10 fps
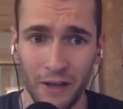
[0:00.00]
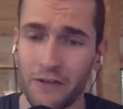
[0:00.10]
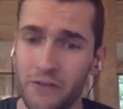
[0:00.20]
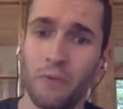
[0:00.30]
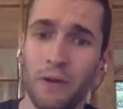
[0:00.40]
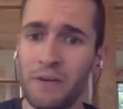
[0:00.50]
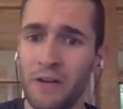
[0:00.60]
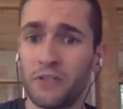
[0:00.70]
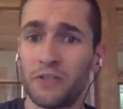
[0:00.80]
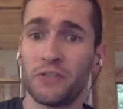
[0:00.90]
So maybe
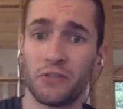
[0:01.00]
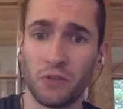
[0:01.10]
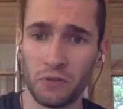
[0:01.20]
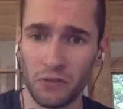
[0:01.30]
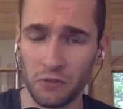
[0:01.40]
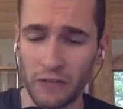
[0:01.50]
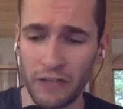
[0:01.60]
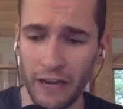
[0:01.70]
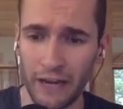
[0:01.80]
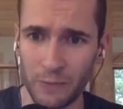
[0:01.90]
not just those three
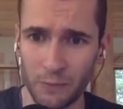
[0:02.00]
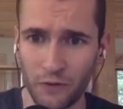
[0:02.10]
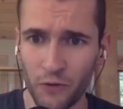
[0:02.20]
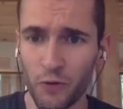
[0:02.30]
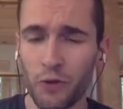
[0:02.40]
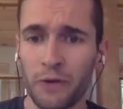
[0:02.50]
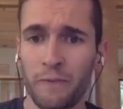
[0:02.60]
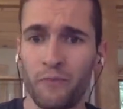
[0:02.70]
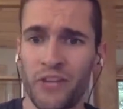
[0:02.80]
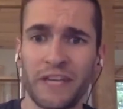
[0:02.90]
guys, but if you look,
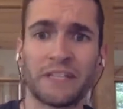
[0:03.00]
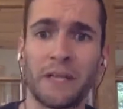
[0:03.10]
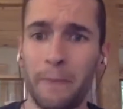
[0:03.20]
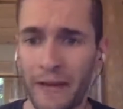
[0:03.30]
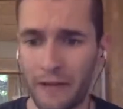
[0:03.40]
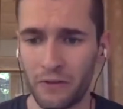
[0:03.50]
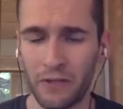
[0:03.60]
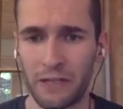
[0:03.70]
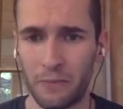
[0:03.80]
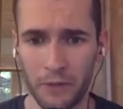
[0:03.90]
take a step back and look
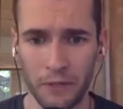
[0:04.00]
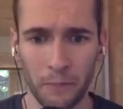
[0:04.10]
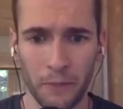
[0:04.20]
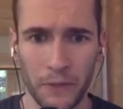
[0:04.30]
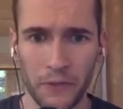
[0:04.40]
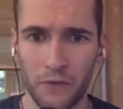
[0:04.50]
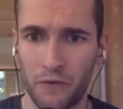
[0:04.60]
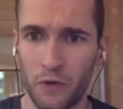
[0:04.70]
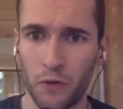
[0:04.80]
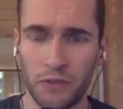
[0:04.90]
at the bigger picture of
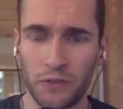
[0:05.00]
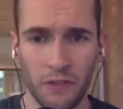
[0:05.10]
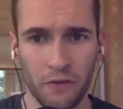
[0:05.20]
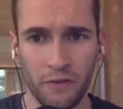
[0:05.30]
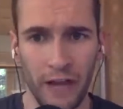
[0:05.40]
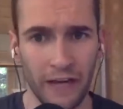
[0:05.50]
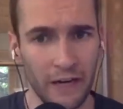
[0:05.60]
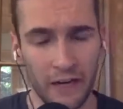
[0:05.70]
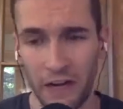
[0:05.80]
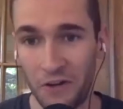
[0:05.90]
coaches that you've had,
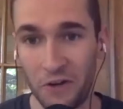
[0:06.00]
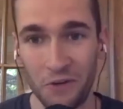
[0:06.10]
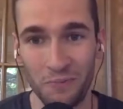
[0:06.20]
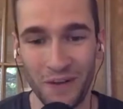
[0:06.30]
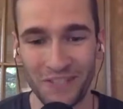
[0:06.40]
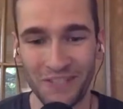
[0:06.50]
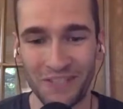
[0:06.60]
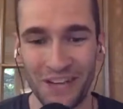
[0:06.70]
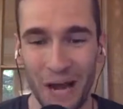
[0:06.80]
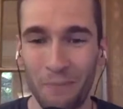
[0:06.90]
I, I know
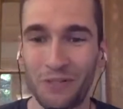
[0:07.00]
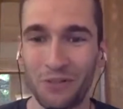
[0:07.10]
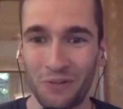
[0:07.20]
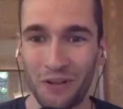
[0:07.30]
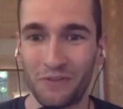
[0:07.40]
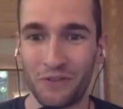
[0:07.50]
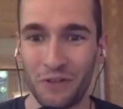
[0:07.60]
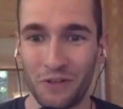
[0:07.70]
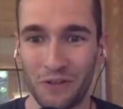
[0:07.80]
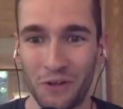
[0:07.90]
mentioned how much you loved
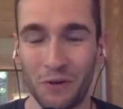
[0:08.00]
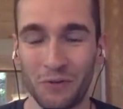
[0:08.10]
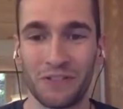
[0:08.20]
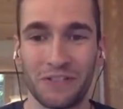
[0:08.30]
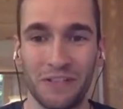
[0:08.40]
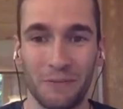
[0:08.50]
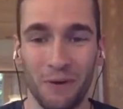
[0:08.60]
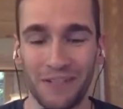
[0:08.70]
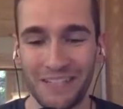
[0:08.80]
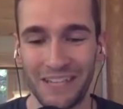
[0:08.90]
your coaches in
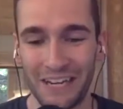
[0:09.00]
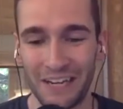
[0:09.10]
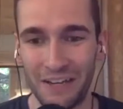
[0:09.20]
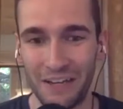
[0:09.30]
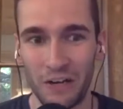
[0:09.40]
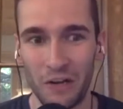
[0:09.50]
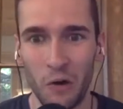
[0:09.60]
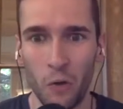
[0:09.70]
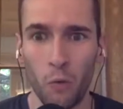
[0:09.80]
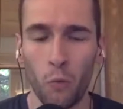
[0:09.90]
Montana.
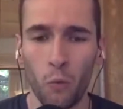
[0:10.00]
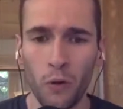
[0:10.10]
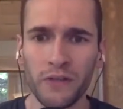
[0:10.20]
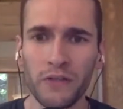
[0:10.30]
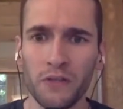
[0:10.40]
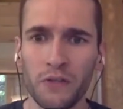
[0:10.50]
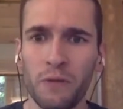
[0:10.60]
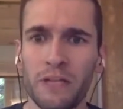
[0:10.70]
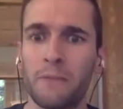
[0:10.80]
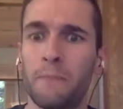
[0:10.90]
What to you
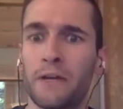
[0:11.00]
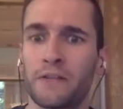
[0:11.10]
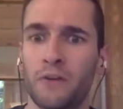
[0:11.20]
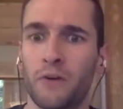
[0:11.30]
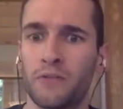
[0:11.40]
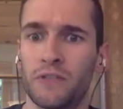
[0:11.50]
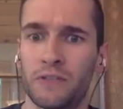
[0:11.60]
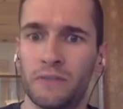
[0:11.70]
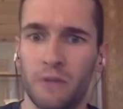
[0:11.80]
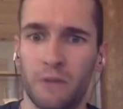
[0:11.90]
made the best
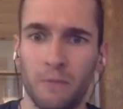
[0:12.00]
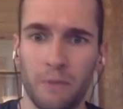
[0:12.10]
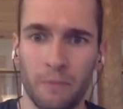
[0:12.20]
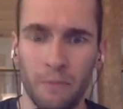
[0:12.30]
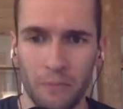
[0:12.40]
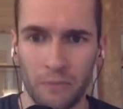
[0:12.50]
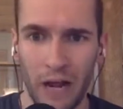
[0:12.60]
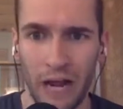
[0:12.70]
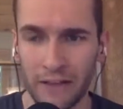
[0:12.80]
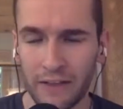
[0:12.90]
coaches? You know,
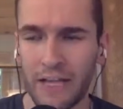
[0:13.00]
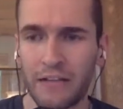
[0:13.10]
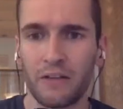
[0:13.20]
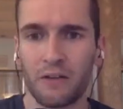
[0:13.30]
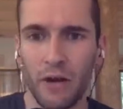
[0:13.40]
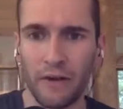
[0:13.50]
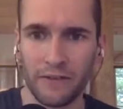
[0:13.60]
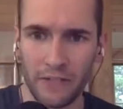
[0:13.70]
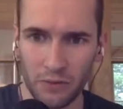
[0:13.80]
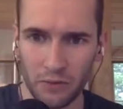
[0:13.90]
I tend to
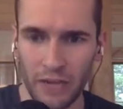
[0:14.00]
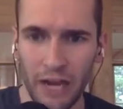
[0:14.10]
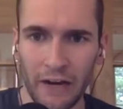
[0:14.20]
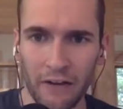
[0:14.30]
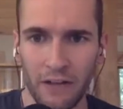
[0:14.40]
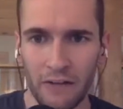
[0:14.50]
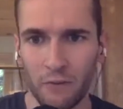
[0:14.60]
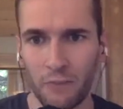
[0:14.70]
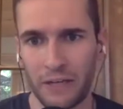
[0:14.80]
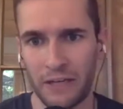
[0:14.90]
gravitate toward the higher level
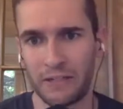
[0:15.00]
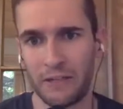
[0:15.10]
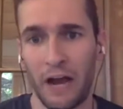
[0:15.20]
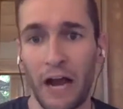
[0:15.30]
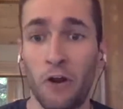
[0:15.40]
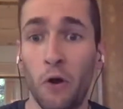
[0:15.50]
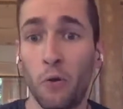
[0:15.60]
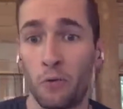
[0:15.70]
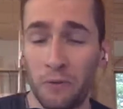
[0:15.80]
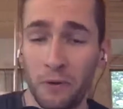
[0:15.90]
because you know I know
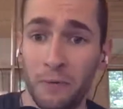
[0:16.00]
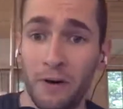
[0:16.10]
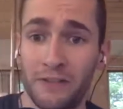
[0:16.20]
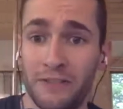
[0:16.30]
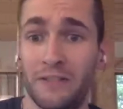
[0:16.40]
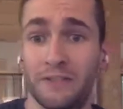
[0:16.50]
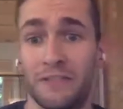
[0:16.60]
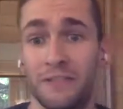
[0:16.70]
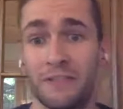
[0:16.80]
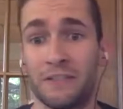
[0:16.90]
who Bill Parcells
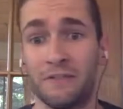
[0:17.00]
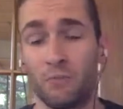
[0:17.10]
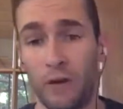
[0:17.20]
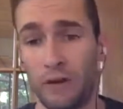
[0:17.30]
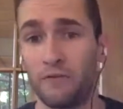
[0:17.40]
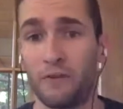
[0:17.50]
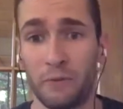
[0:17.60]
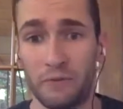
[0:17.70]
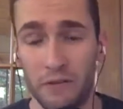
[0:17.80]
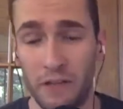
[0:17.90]
is and Wade
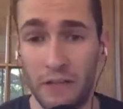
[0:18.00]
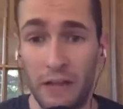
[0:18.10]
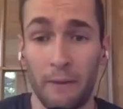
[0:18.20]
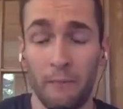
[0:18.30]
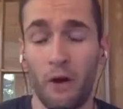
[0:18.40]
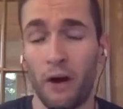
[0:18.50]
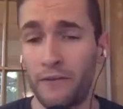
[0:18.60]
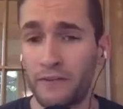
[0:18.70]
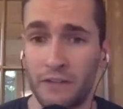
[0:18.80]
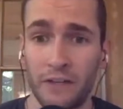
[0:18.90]
Phillips, and I'm
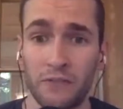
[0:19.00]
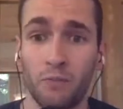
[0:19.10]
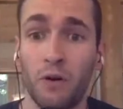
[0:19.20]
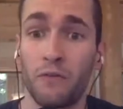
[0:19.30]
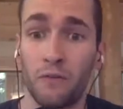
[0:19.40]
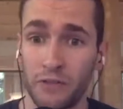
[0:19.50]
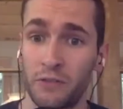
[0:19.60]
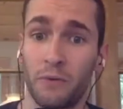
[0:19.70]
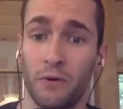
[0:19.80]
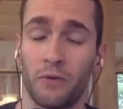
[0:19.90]
obviously not as well versed
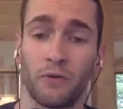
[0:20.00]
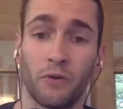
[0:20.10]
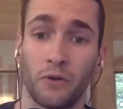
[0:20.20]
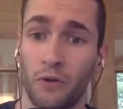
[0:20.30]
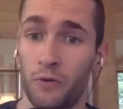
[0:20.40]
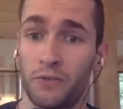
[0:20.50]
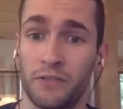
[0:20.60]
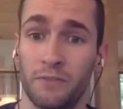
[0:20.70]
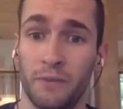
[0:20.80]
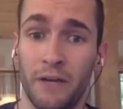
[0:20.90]
about your
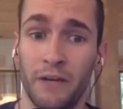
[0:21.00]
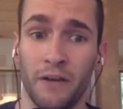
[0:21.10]
coaches, but